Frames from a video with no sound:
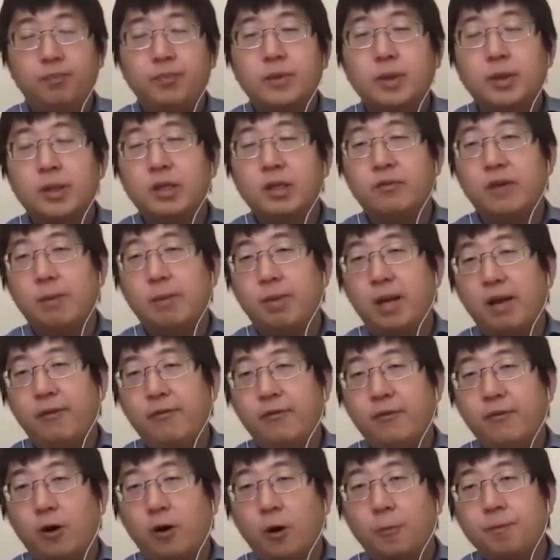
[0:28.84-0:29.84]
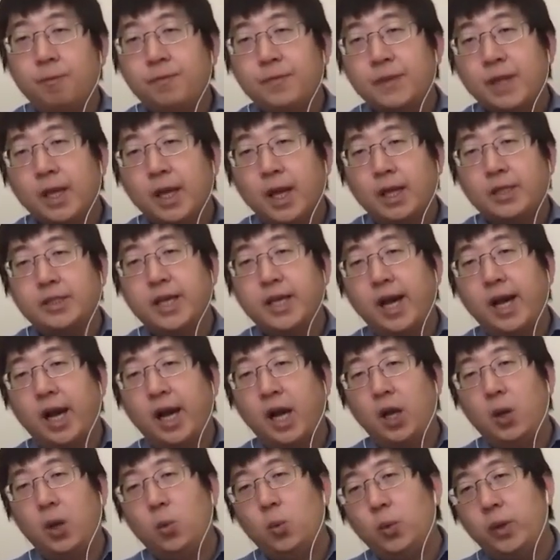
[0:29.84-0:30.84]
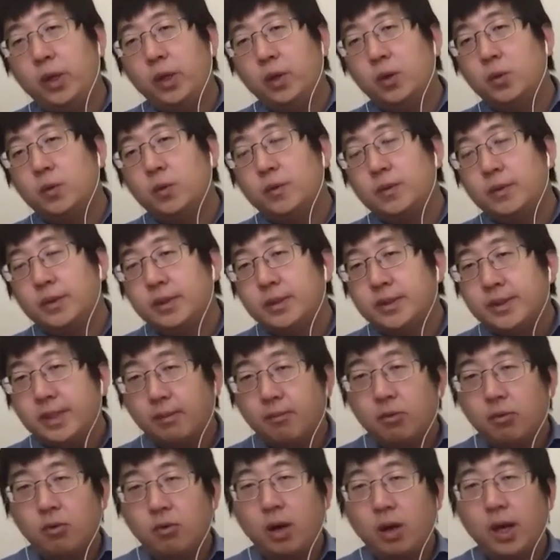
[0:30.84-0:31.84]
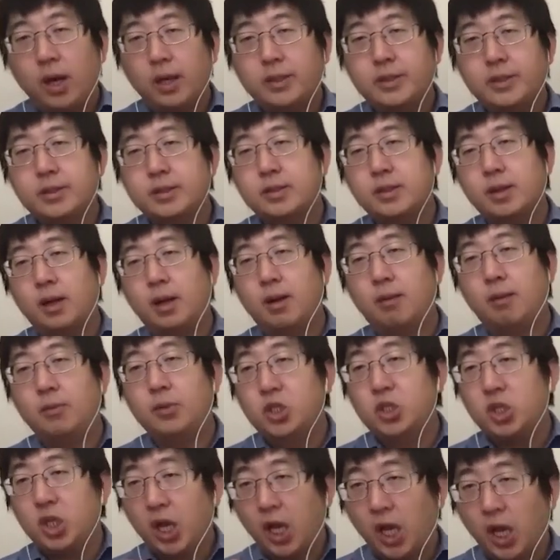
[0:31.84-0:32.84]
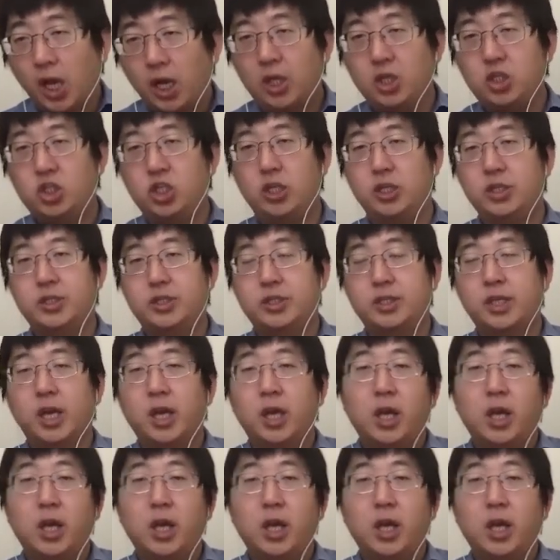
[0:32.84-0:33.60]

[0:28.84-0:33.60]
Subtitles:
DeFi platform. And then I will summarize some challenges